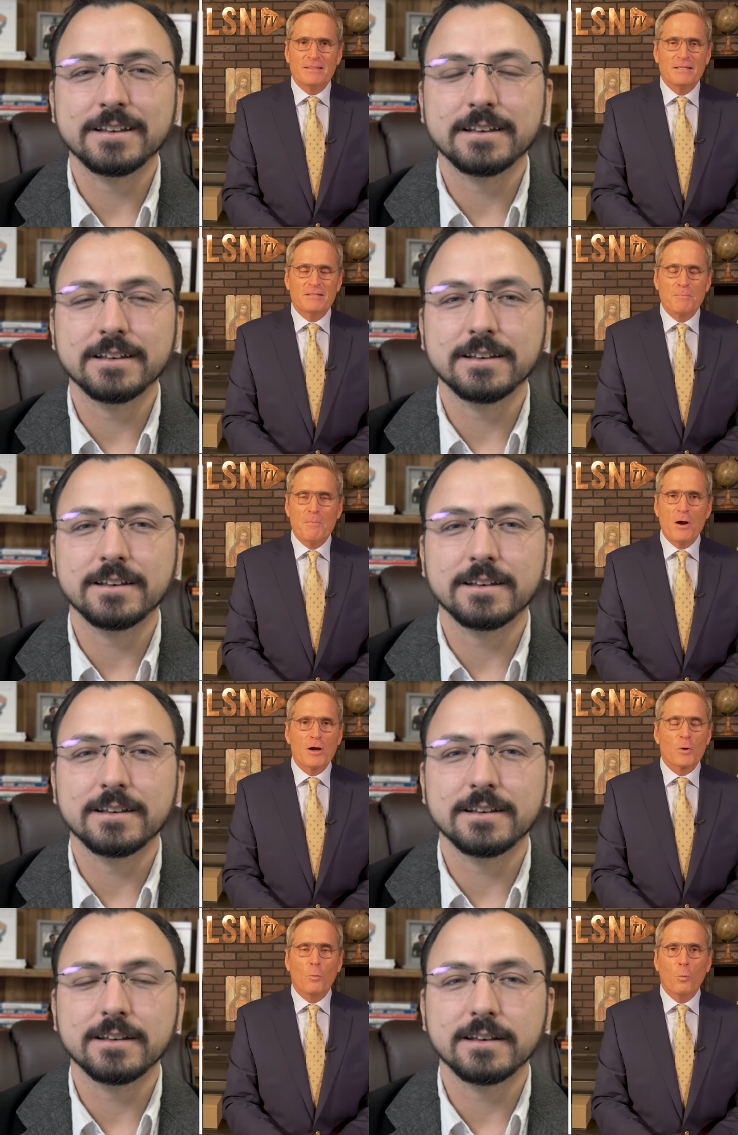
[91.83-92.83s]
Speaker 1: this.
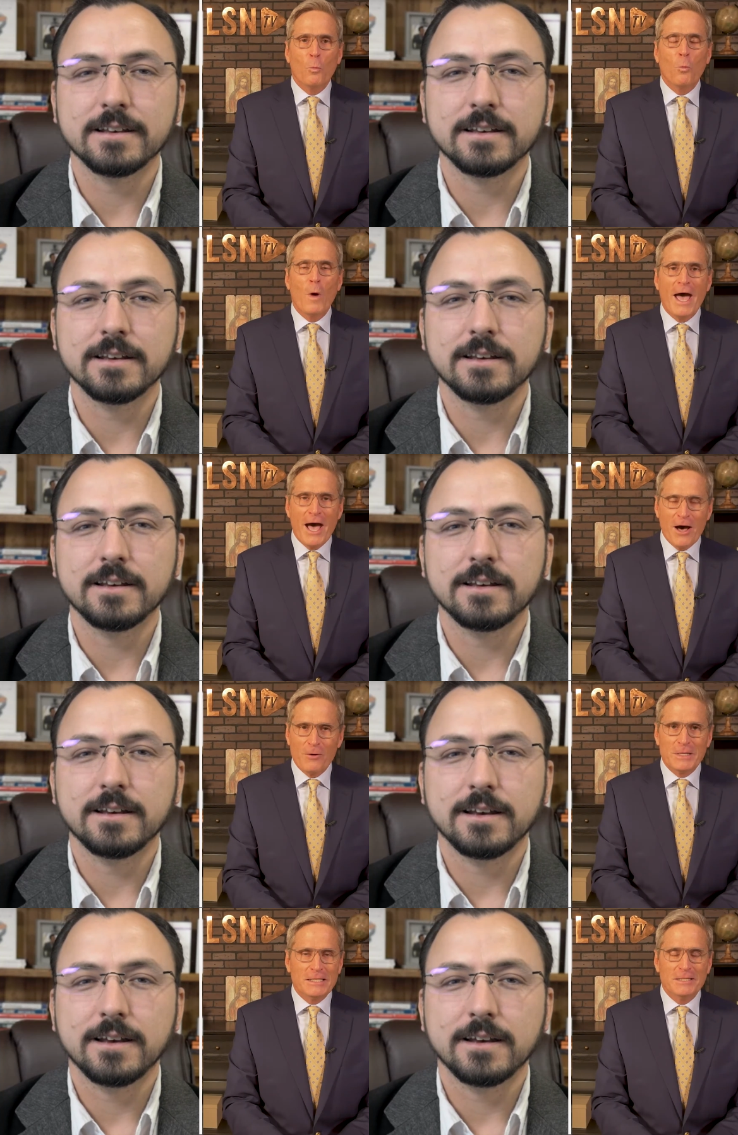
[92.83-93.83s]
Mark,
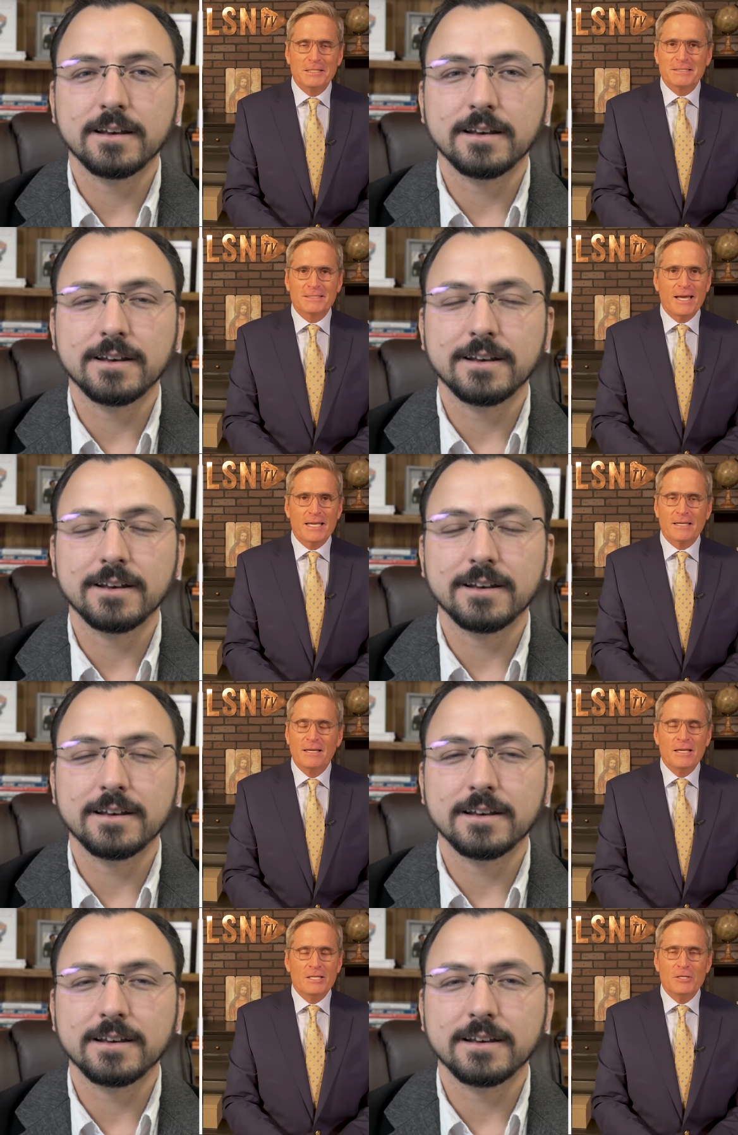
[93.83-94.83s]
wow! It looks like
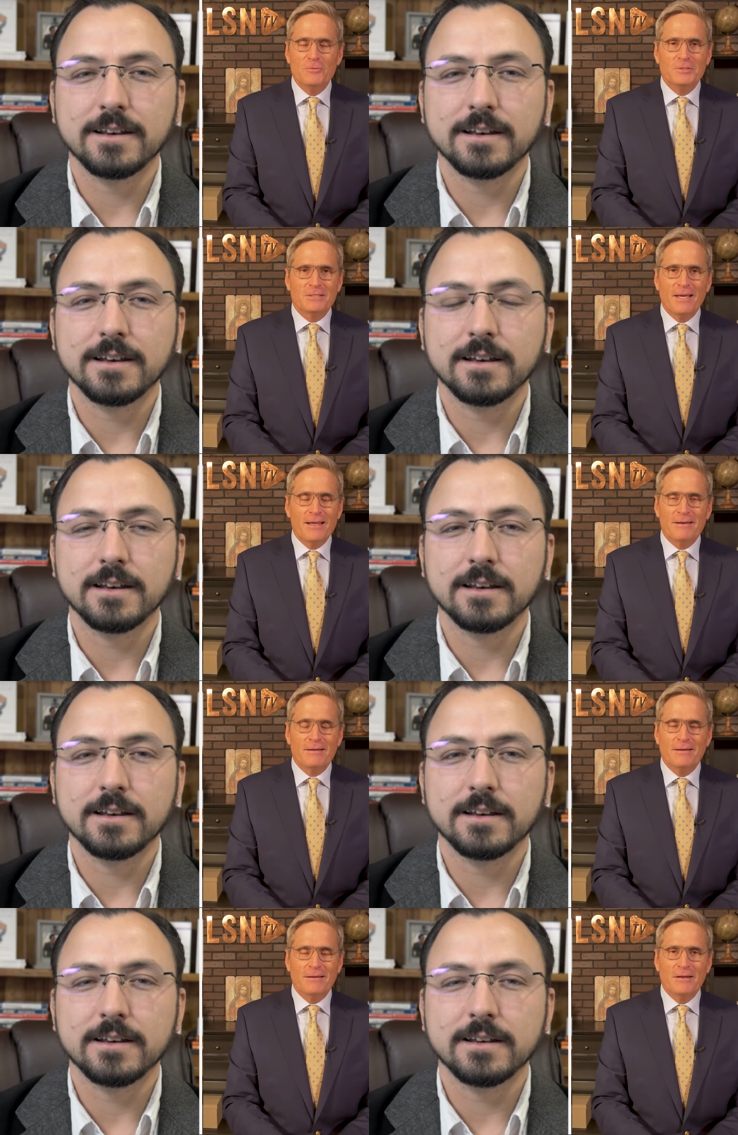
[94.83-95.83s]
you just had
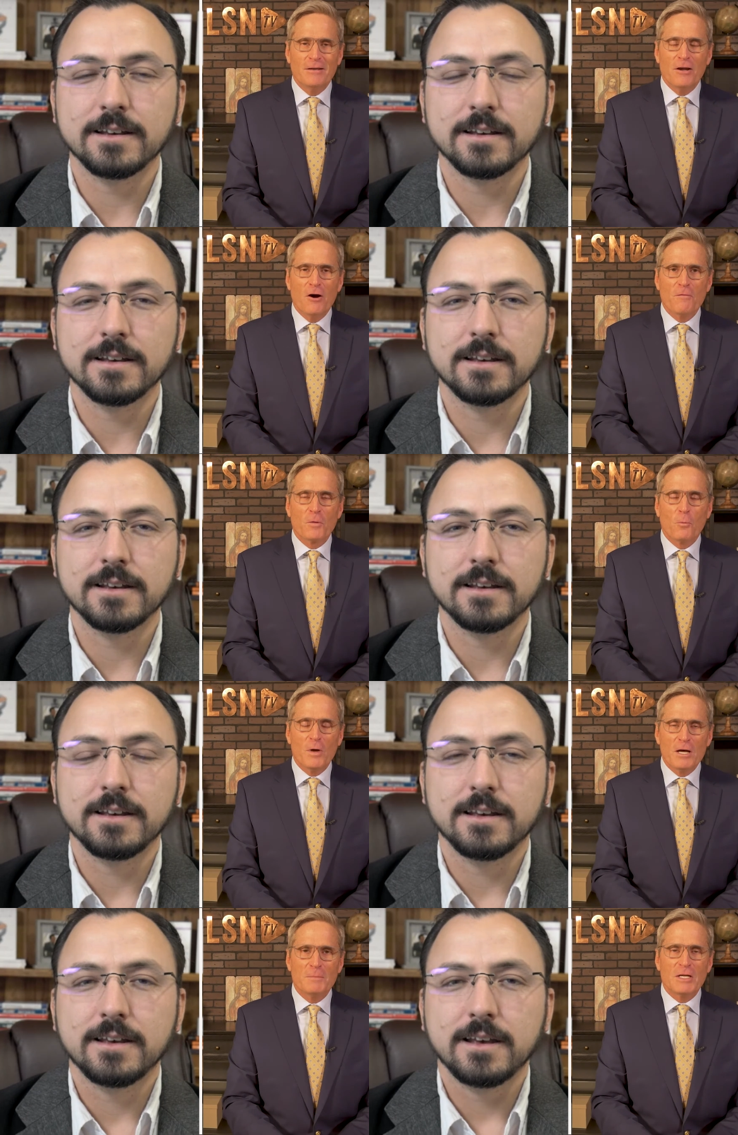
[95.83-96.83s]
a, a, an
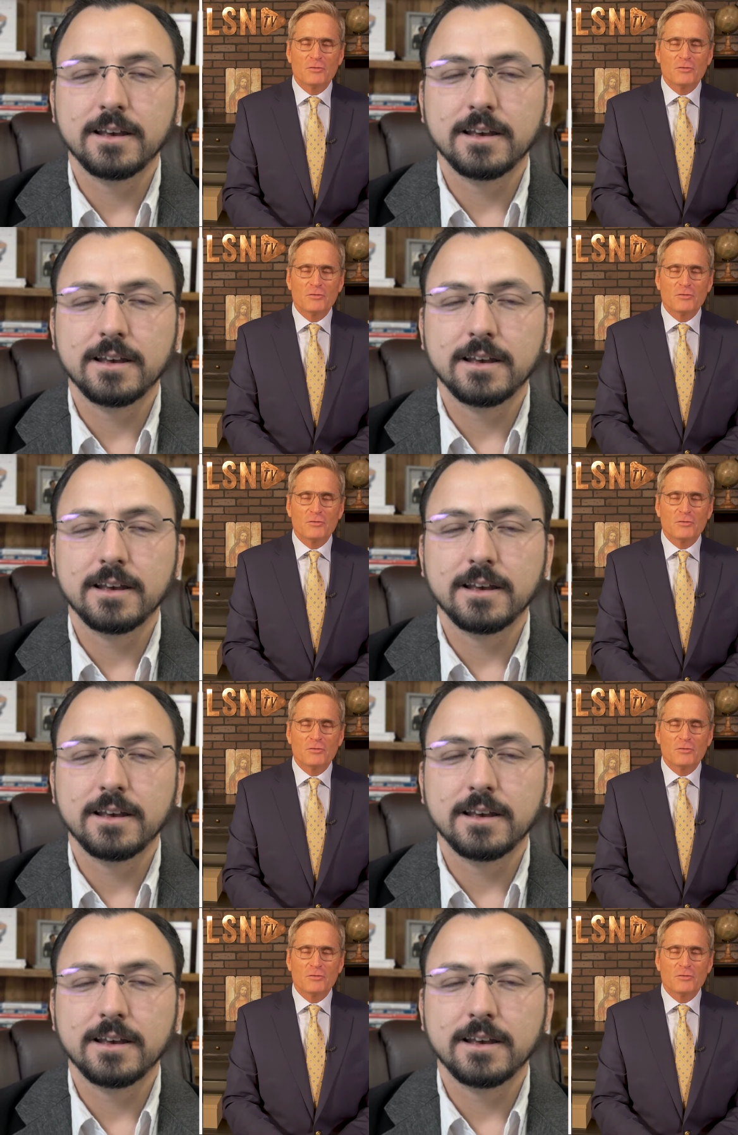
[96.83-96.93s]
overwhelming